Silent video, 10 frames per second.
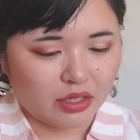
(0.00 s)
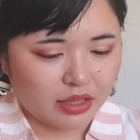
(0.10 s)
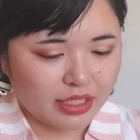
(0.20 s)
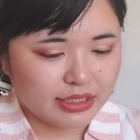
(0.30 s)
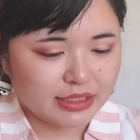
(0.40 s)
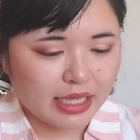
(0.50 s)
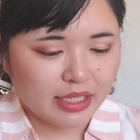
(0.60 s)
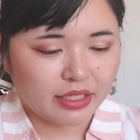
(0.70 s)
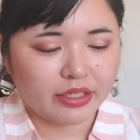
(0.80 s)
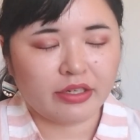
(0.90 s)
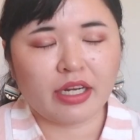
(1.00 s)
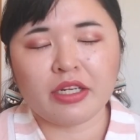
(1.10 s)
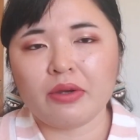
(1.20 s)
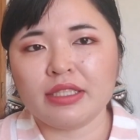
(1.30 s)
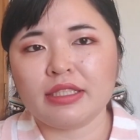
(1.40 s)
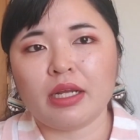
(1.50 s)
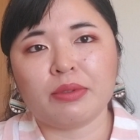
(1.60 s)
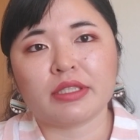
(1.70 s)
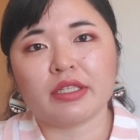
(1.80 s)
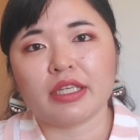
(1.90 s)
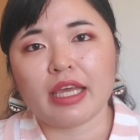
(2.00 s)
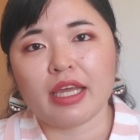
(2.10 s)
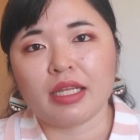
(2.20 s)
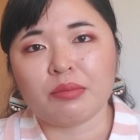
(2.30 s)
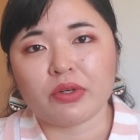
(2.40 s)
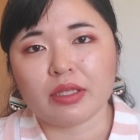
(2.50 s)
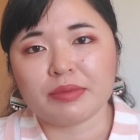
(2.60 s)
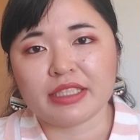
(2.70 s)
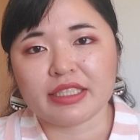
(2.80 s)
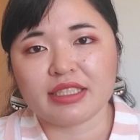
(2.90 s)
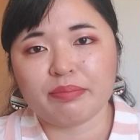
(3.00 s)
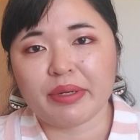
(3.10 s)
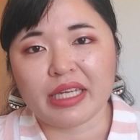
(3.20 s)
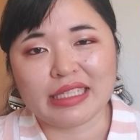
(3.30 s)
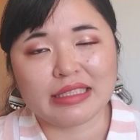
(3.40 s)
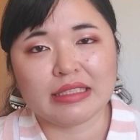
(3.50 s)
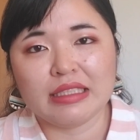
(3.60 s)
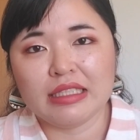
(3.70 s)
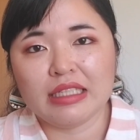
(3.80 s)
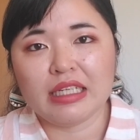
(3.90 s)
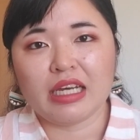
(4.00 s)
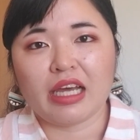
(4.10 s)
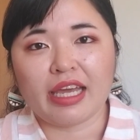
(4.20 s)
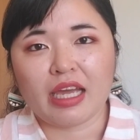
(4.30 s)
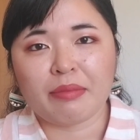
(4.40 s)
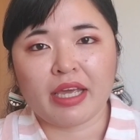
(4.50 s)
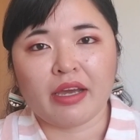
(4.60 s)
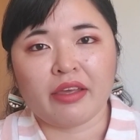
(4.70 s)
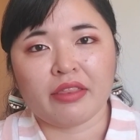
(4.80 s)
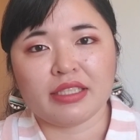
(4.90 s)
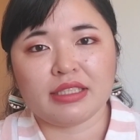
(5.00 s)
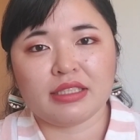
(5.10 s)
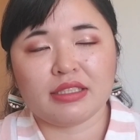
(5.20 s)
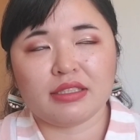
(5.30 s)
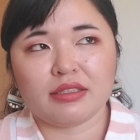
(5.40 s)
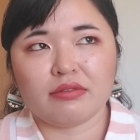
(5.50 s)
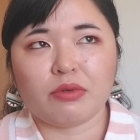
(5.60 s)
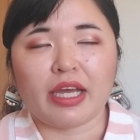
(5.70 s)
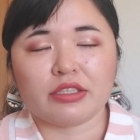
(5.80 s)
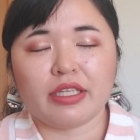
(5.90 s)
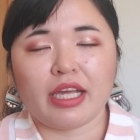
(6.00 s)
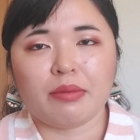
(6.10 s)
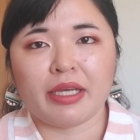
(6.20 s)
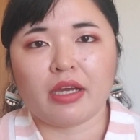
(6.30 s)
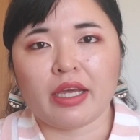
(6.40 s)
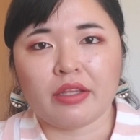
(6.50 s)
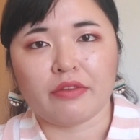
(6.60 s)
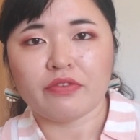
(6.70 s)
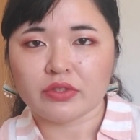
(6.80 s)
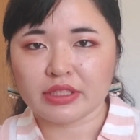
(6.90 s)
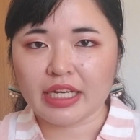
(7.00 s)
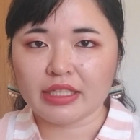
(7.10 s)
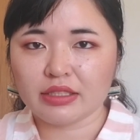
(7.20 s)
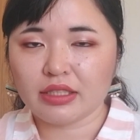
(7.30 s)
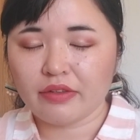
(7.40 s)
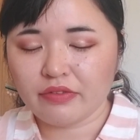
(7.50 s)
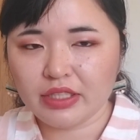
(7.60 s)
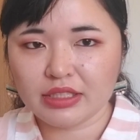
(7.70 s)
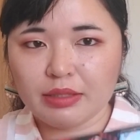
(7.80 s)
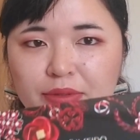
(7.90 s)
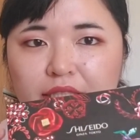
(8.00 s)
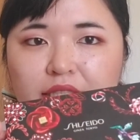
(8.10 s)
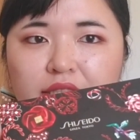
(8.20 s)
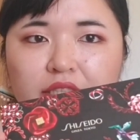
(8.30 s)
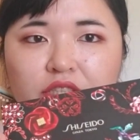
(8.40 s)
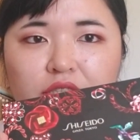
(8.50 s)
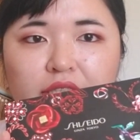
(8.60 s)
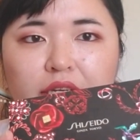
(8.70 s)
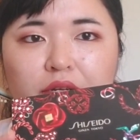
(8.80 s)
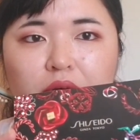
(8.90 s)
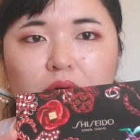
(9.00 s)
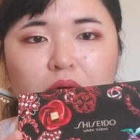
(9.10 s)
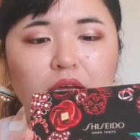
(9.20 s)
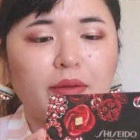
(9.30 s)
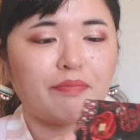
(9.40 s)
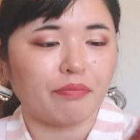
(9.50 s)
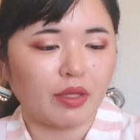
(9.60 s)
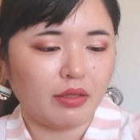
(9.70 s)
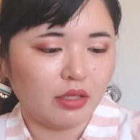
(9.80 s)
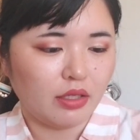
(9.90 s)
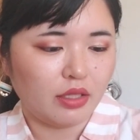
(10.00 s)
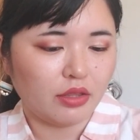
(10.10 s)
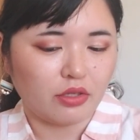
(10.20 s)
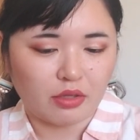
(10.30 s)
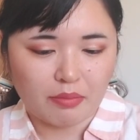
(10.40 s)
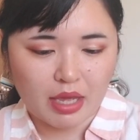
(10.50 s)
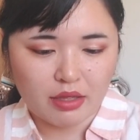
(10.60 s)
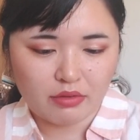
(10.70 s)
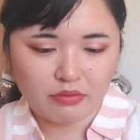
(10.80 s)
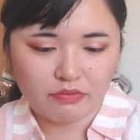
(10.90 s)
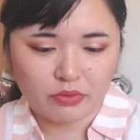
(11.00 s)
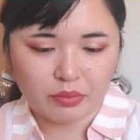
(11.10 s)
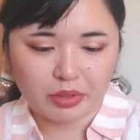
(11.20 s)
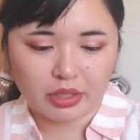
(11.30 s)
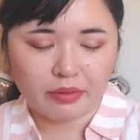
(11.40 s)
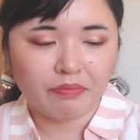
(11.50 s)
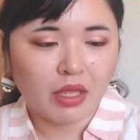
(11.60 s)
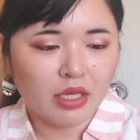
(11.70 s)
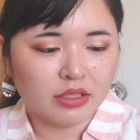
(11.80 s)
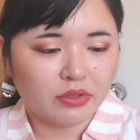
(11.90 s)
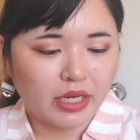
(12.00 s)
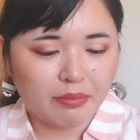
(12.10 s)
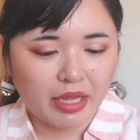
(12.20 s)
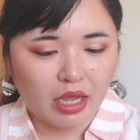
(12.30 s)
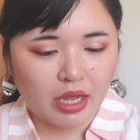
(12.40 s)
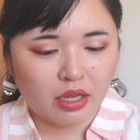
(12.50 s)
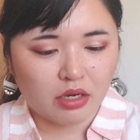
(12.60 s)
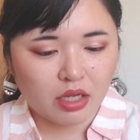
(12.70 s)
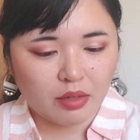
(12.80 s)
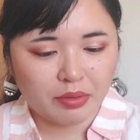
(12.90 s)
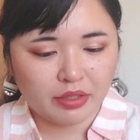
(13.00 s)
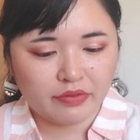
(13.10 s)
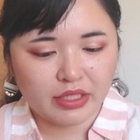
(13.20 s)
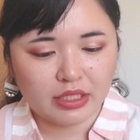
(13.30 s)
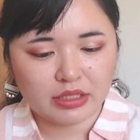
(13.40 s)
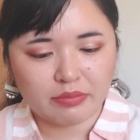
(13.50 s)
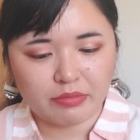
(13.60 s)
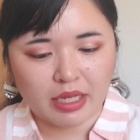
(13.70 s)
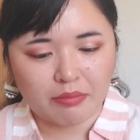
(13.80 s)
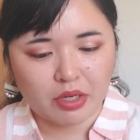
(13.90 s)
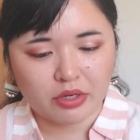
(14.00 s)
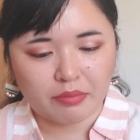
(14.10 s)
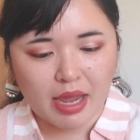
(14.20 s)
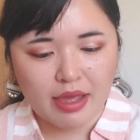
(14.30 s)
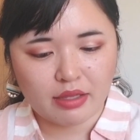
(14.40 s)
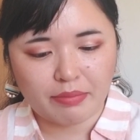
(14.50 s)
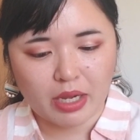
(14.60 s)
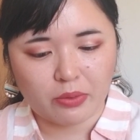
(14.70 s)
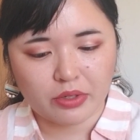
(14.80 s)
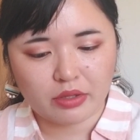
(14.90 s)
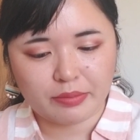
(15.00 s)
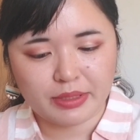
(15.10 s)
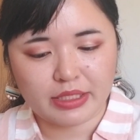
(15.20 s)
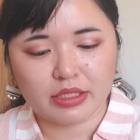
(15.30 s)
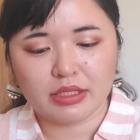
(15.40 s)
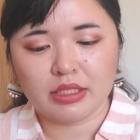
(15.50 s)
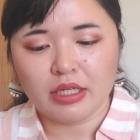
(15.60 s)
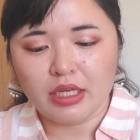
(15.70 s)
This set here, I know I said I wasn't going to get any more lipsticks, but I had my eye on this, well, actually I had my eye on the full size of these lipsticks, the Shiseido, I think they're the matte formula. So I had my eye on a couple of these, yeah, Modern Matte Powder lipsticks,